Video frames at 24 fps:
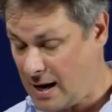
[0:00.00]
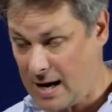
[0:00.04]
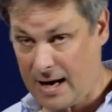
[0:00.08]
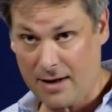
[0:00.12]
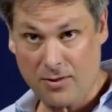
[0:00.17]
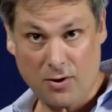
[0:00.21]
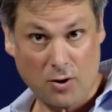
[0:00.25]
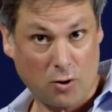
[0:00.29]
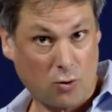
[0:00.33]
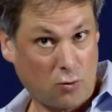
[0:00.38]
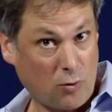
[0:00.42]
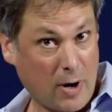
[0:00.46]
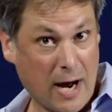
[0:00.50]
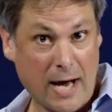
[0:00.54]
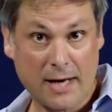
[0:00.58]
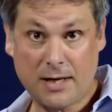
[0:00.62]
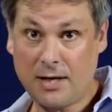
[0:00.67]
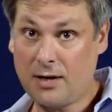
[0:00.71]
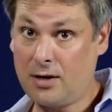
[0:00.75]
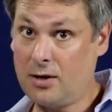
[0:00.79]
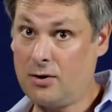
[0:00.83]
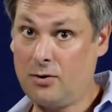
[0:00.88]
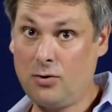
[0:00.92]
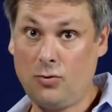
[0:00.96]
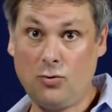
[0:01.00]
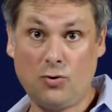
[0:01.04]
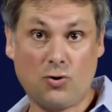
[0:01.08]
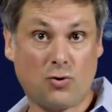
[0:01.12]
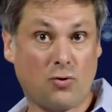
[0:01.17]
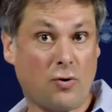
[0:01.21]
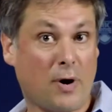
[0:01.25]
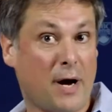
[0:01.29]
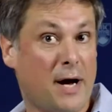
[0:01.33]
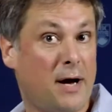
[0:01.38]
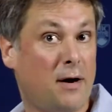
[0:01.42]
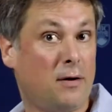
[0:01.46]
either granted a new
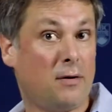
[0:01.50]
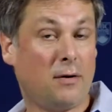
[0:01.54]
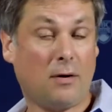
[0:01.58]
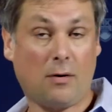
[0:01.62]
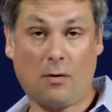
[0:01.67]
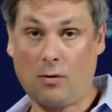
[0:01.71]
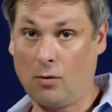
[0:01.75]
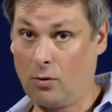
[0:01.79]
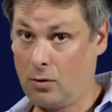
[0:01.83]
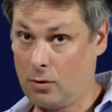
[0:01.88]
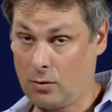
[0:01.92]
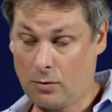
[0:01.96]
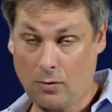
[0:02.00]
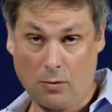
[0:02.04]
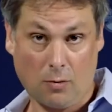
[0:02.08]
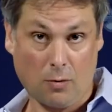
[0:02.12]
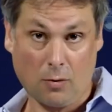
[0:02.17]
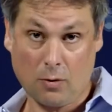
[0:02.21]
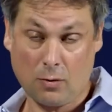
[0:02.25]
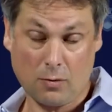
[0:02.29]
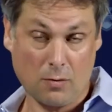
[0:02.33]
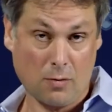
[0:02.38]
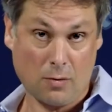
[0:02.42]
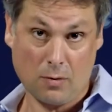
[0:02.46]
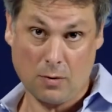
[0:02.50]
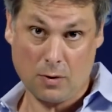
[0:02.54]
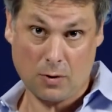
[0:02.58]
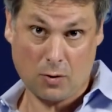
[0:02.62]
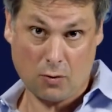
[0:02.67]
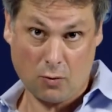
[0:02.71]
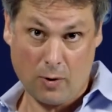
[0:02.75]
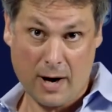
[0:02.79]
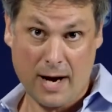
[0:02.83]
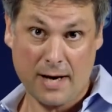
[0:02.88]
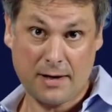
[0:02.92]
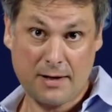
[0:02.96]
trial or
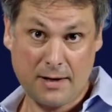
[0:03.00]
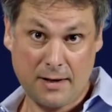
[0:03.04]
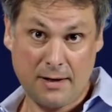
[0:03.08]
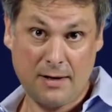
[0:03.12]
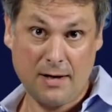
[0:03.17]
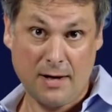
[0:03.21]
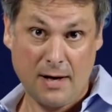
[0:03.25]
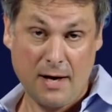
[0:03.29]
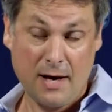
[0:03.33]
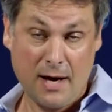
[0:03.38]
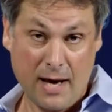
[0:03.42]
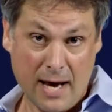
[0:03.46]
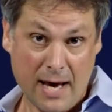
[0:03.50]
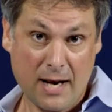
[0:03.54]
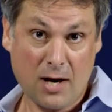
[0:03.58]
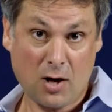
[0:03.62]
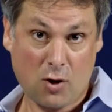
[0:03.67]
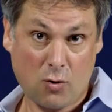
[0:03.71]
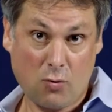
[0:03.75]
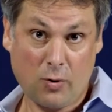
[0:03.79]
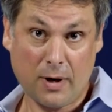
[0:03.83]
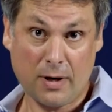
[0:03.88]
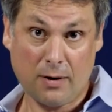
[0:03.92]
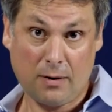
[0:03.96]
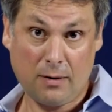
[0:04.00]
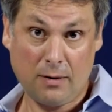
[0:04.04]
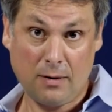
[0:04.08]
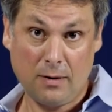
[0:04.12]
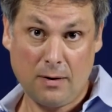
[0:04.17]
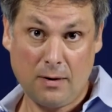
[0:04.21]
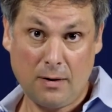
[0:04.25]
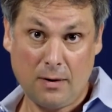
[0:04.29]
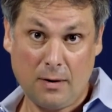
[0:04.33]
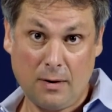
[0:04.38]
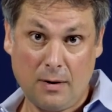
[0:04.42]
granted an acquittal,